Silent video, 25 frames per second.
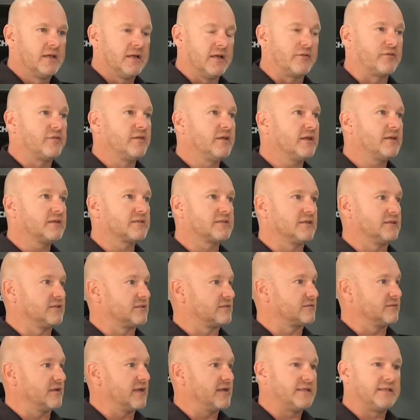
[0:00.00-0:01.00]
And I think
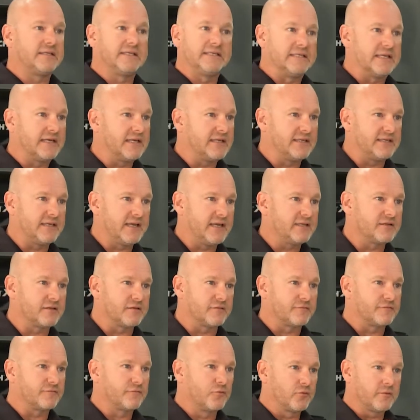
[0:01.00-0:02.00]
since 1998,
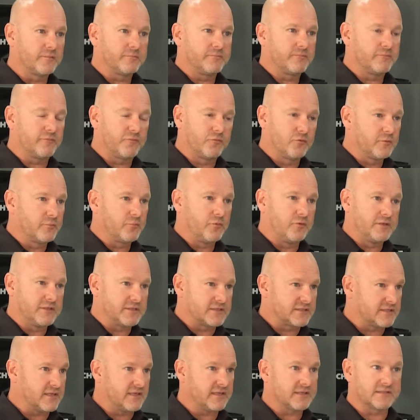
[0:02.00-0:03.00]
the
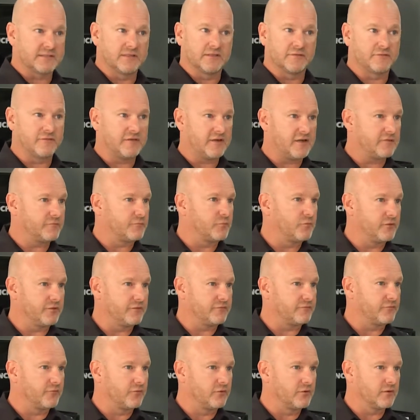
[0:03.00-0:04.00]
4.6 and the
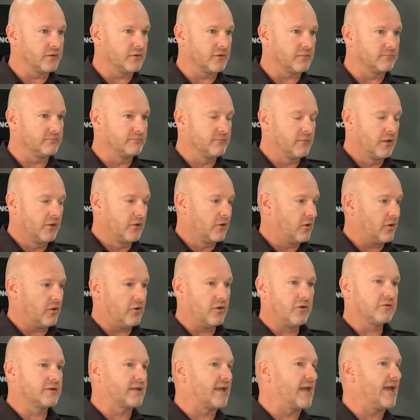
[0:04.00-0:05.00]
5.4 are
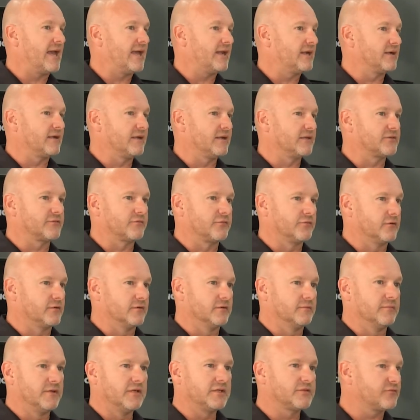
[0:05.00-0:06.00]
all candidates
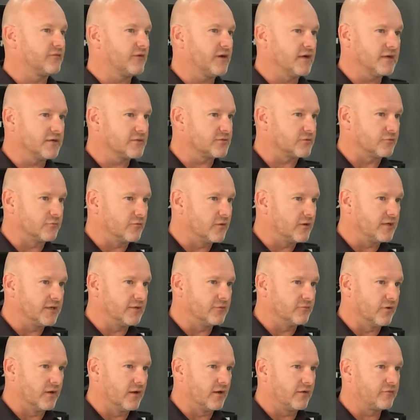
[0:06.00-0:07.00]
for misfires or
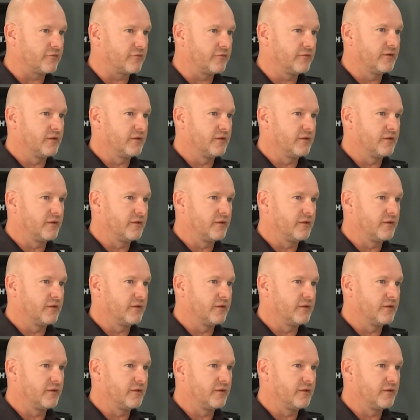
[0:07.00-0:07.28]
running rough.